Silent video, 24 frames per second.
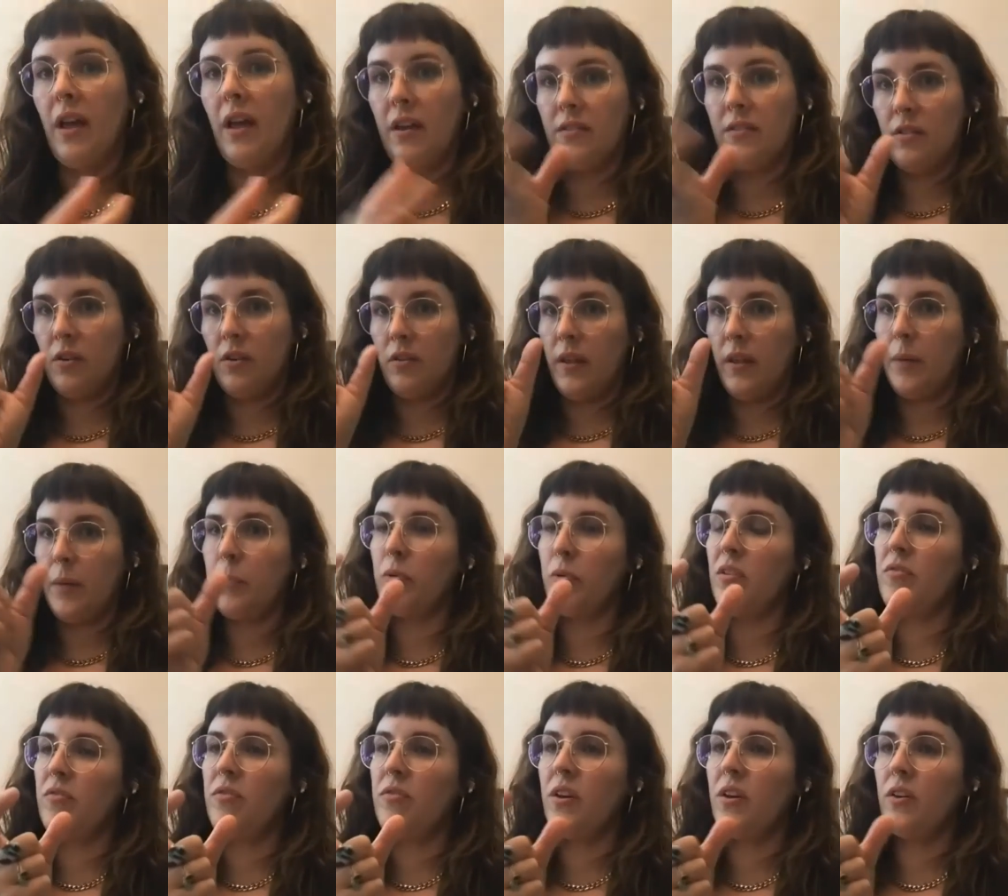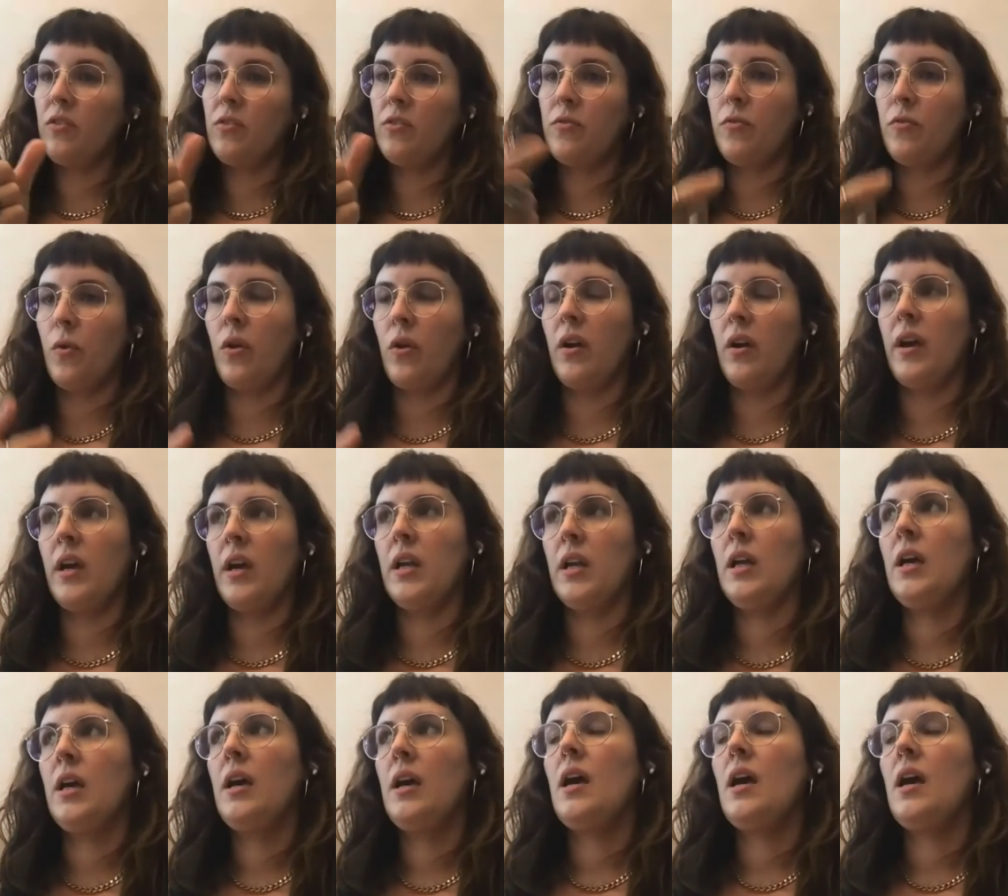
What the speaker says: as our like prefix for it,